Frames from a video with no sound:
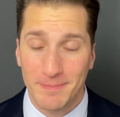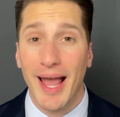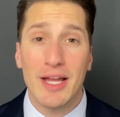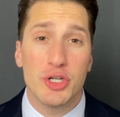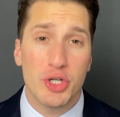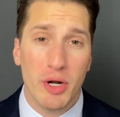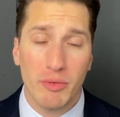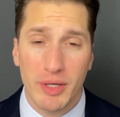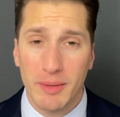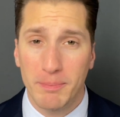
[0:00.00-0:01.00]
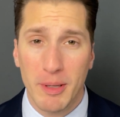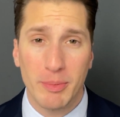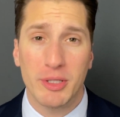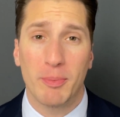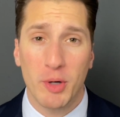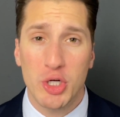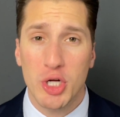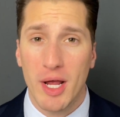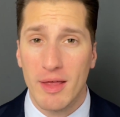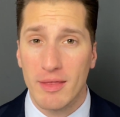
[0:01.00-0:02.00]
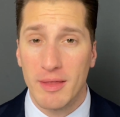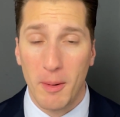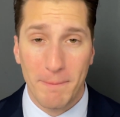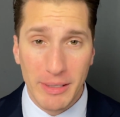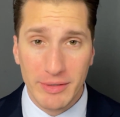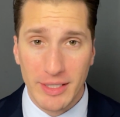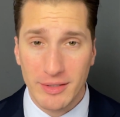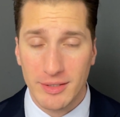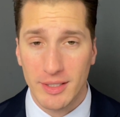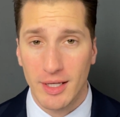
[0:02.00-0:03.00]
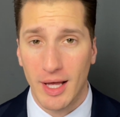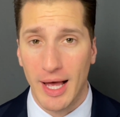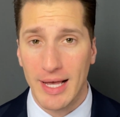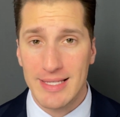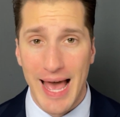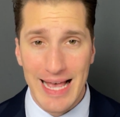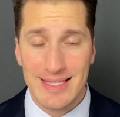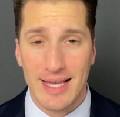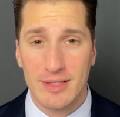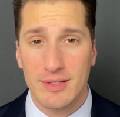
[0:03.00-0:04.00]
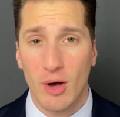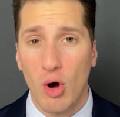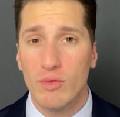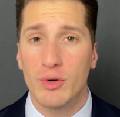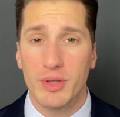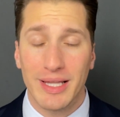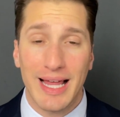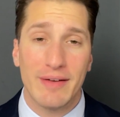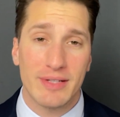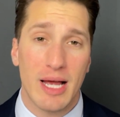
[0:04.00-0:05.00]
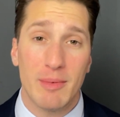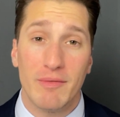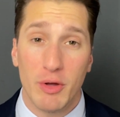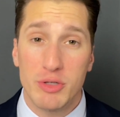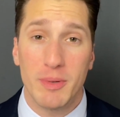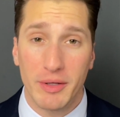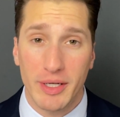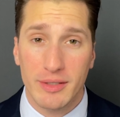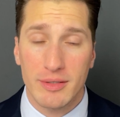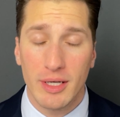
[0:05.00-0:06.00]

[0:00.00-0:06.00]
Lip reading: And generally, people depreciate their buildings as assets over the lifetime of those buildings,